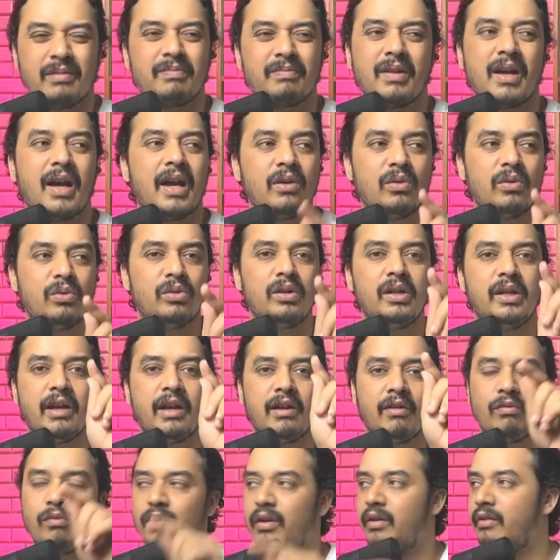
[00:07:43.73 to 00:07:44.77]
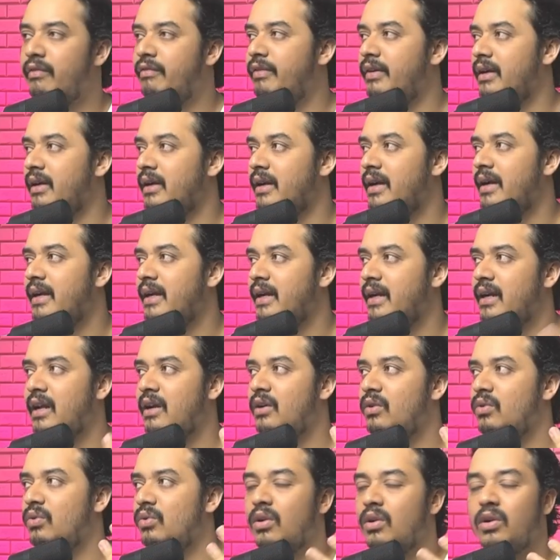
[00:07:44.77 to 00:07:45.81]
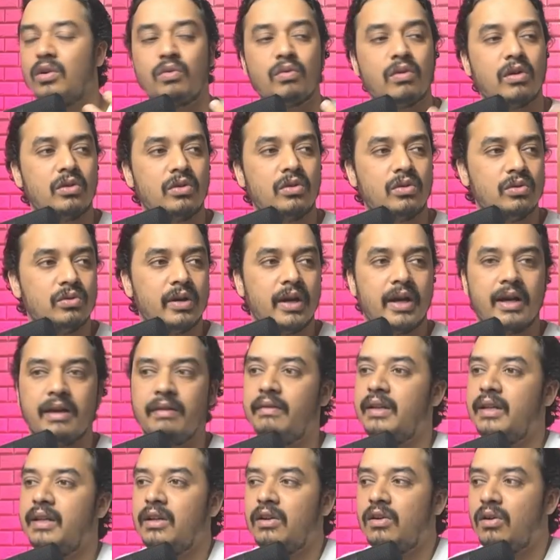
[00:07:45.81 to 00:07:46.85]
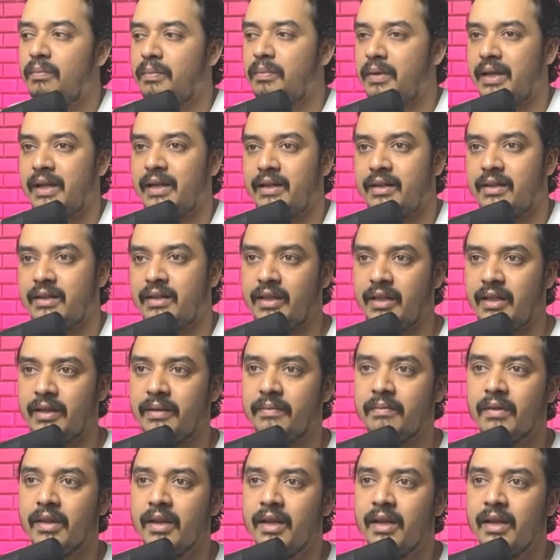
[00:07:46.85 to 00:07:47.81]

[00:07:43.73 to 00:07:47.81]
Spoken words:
I only have one field, right? And I do not want to have any complicated thing.